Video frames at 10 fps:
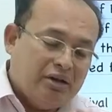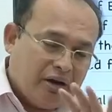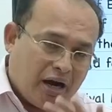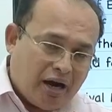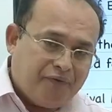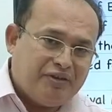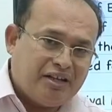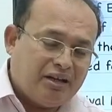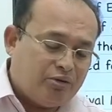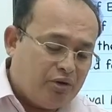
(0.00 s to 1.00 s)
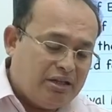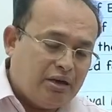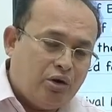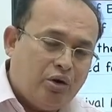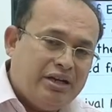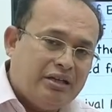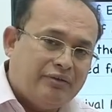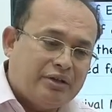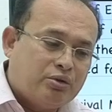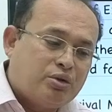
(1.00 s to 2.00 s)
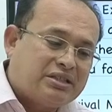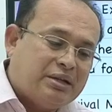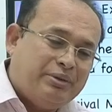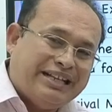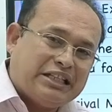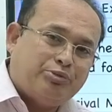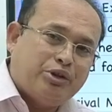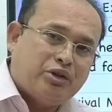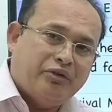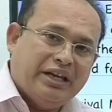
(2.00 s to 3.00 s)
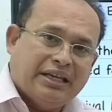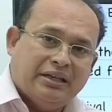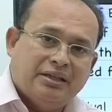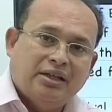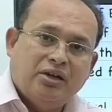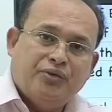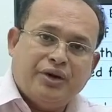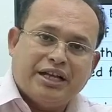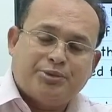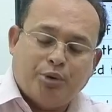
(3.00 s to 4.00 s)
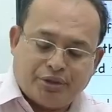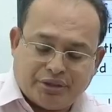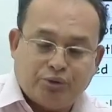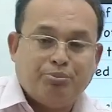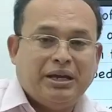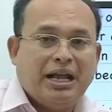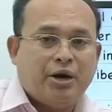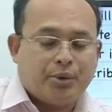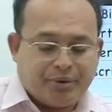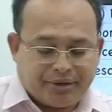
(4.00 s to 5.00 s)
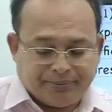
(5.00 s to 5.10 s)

After that, only the loading of the goods can be takes place in the vehicle for export by land route.